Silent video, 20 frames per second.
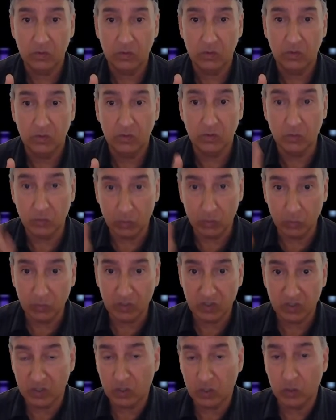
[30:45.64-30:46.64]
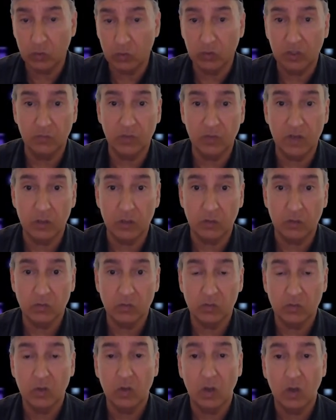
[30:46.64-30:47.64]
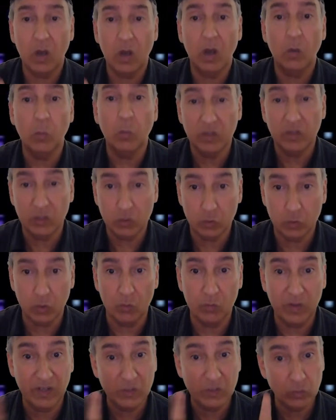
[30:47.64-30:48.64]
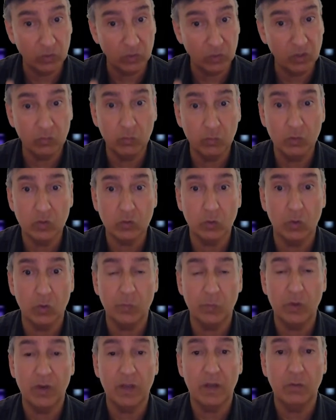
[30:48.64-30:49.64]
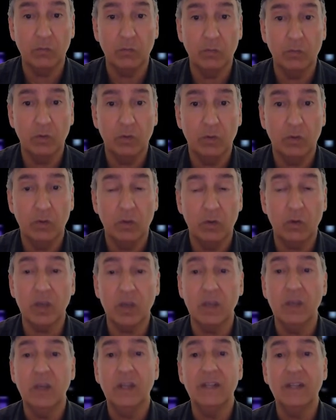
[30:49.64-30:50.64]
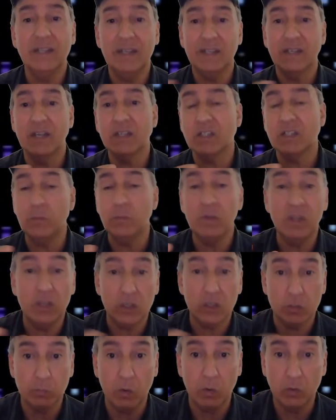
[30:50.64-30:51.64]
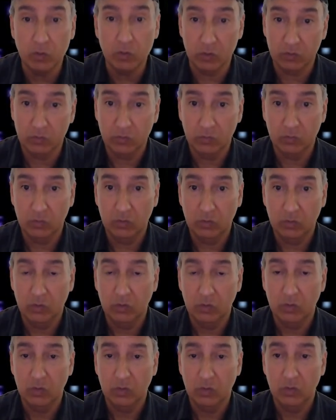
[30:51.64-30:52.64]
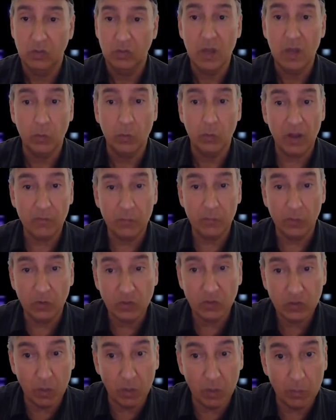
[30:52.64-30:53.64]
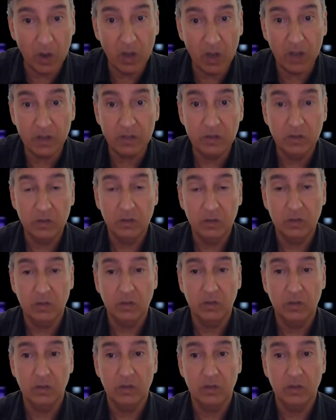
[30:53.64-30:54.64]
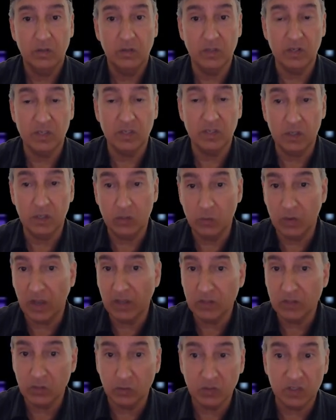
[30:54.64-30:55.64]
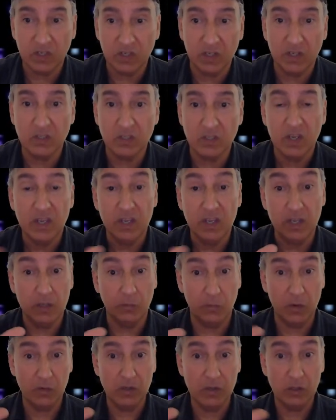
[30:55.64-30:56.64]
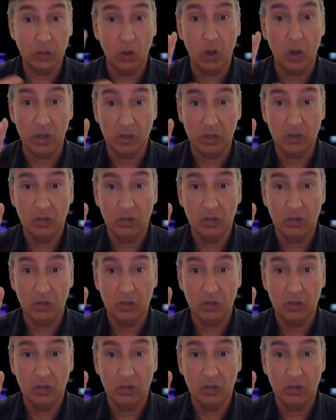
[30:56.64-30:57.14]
to do this, to shoot these videos with the software. That's all done through the software now, okay? The intensity means the exposure. Now, when I first come on to see, you guys don't see this, it's very dark,